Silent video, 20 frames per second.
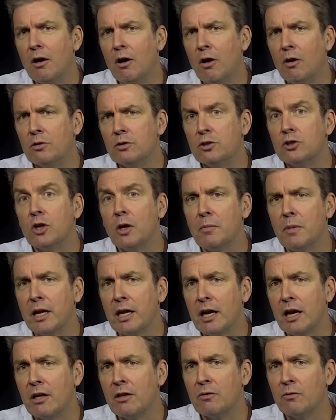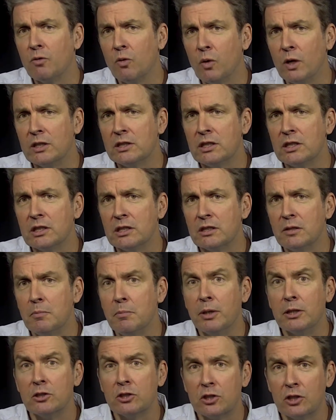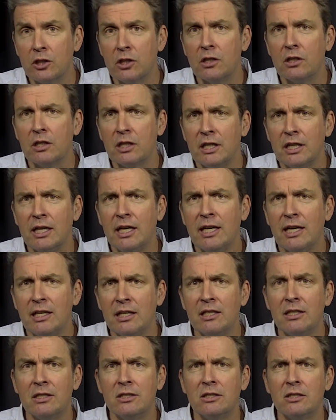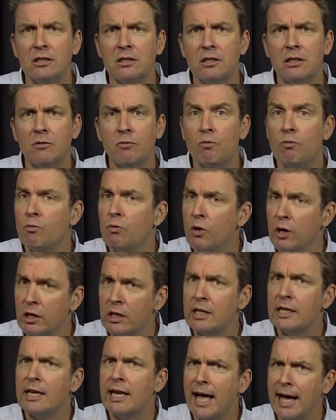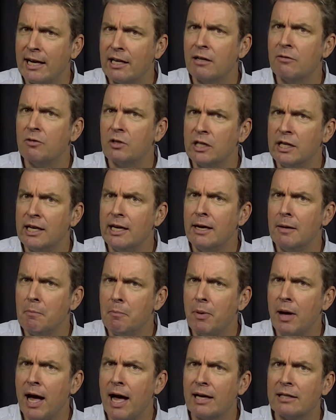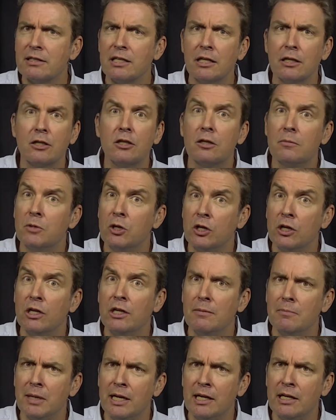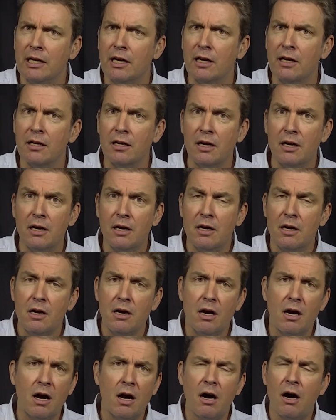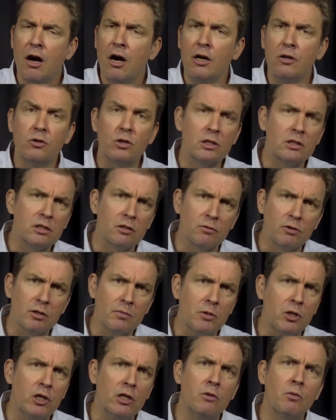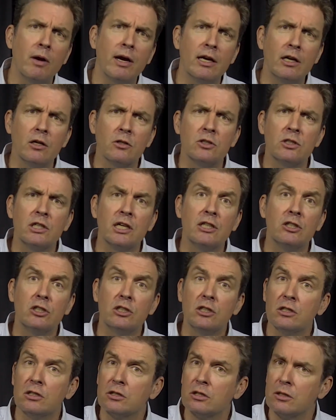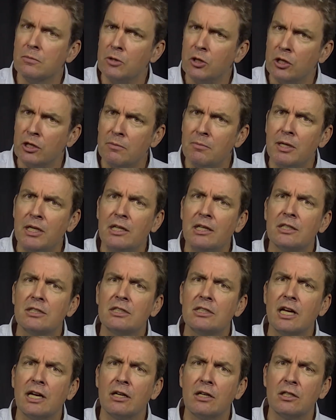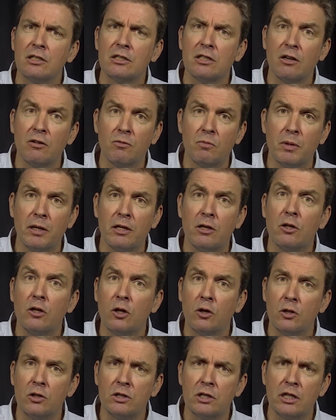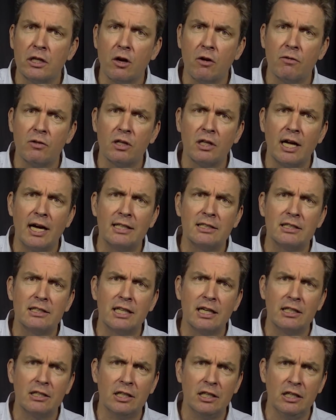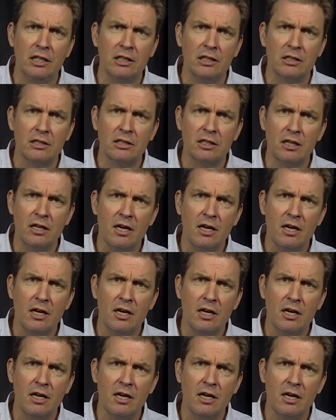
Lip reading: so many other voices, but certainly it is really negatively impacting community media. Hundreds of community radio stations, community media centers have been closing over the last 10 years.